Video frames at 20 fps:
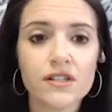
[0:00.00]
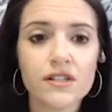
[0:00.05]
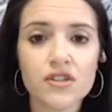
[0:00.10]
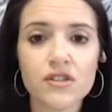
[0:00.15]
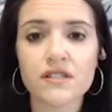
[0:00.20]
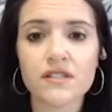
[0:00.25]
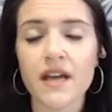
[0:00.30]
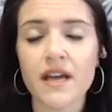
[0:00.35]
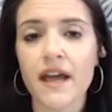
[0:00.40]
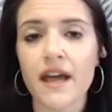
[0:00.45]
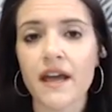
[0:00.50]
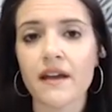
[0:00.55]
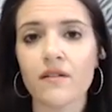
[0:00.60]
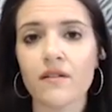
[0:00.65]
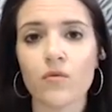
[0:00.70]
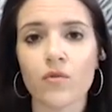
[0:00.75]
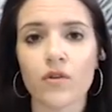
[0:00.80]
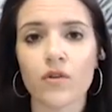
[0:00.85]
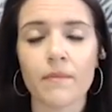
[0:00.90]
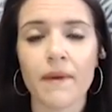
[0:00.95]
just say
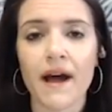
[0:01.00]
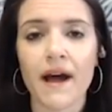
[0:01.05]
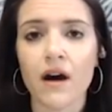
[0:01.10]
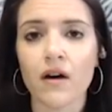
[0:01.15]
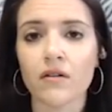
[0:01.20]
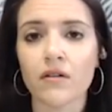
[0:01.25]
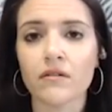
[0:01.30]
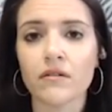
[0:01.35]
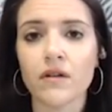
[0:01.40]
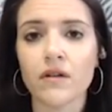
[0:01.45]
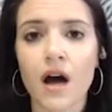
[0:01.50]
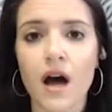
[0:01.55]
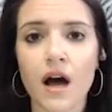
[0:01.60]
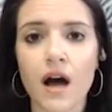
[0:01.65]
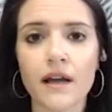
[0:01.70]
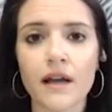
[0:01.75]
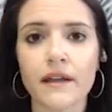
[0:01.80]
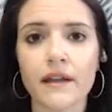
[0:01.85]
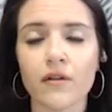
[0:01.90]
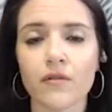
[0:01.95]
we're about,
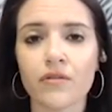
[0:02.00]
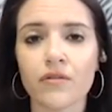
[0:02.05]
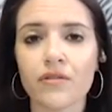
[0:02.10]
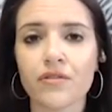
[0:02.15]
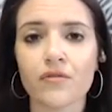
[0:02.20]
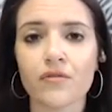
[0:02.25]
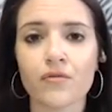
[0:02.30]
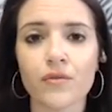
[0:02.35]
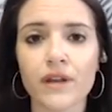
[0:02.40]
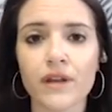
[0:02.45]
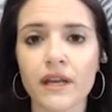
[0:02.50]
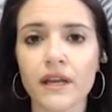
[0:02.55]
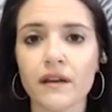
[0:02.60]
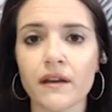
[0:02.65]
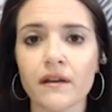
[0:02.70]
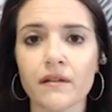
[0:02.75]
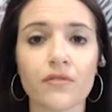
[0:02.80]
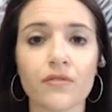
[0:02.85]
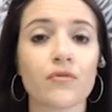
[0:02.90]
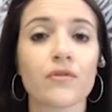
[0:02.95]

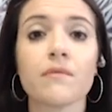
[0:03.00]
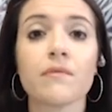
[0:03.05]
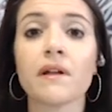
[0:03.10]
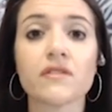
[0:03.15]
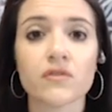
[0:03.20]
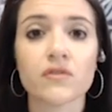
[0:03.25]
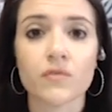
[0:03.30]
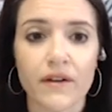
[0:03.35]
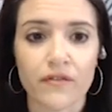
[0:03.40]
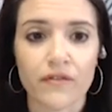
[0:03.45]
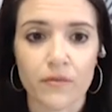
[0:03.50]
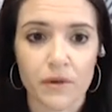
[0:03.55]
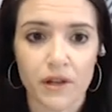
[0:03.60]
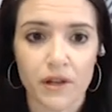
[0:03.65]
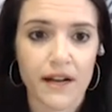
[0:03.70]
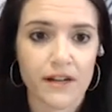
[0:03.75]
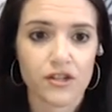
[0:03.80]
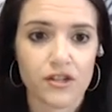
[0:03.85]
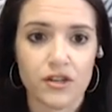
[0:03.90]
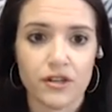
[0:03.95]
3 months away from an
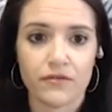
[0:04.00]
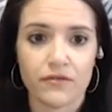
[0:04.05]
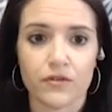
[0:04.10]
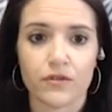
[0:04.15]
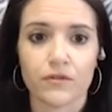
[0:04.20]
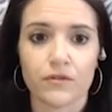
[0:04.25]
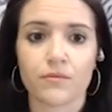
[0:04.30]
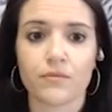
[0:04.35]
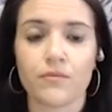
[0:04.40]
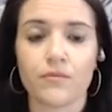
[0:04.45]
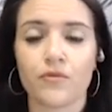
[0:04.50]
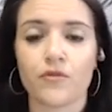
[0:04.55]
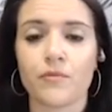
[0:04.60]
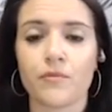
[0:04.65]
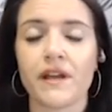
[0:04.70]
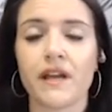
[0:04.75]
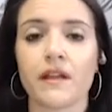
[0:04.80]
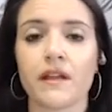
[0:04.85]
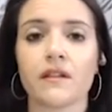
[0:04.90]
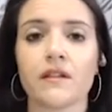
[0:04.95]
election. If we're
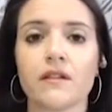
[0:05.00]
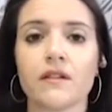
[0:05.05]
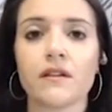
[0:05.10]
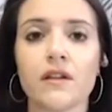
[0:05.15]
being,